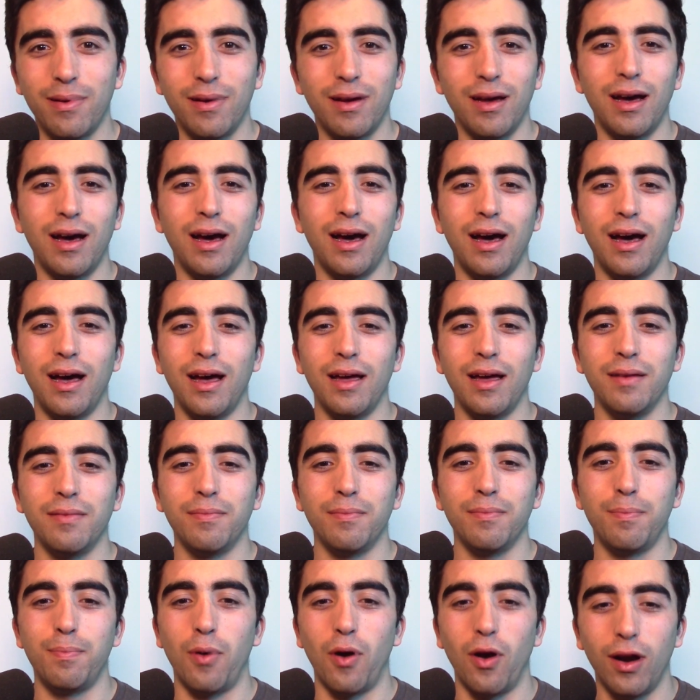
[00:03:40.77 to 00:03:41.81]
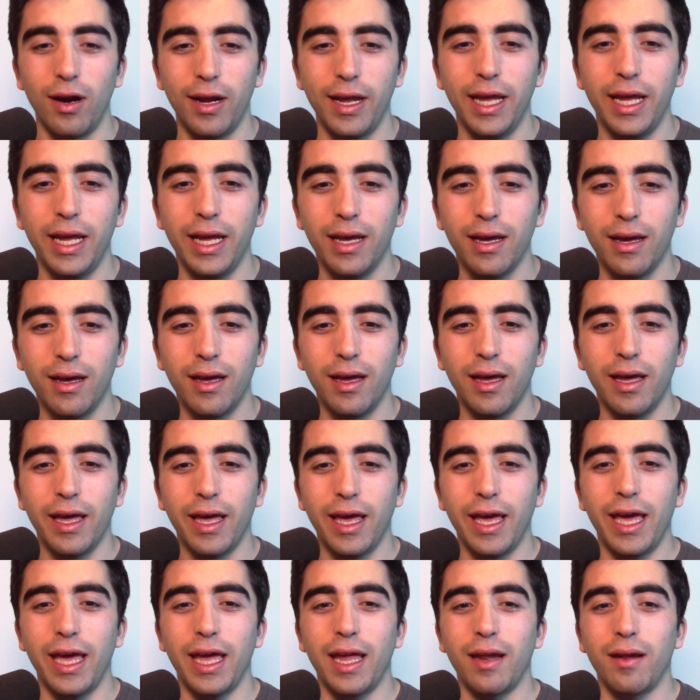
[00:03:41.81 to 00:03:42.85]
Barty
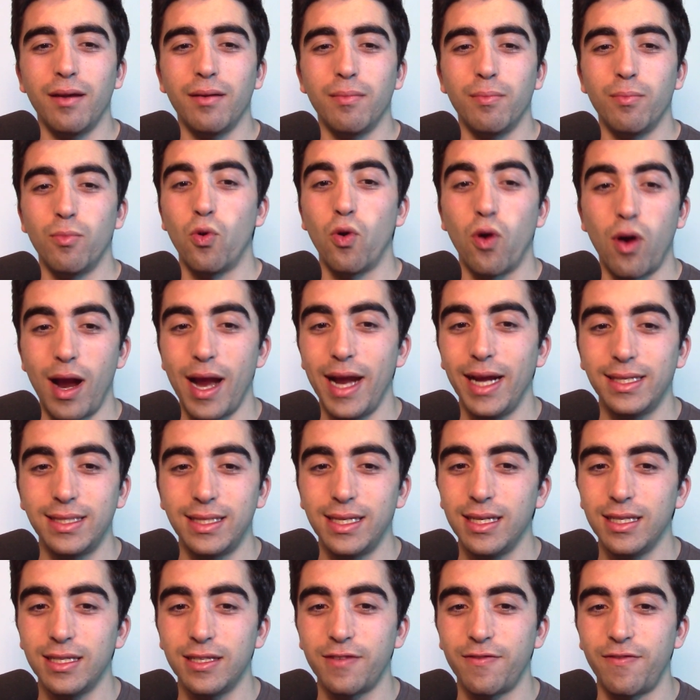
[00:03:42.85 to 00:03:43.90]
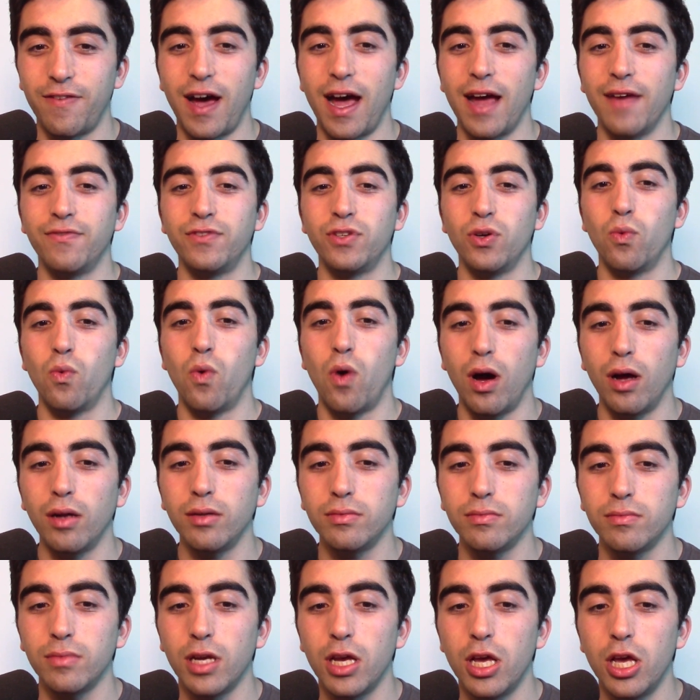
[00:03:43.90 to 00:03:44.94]
hit more aces,
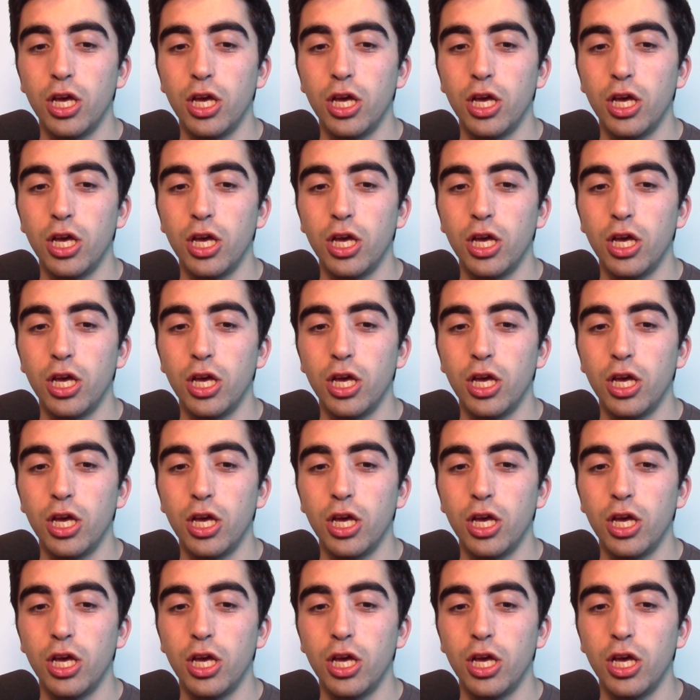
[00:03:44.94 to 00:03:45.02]
5-1.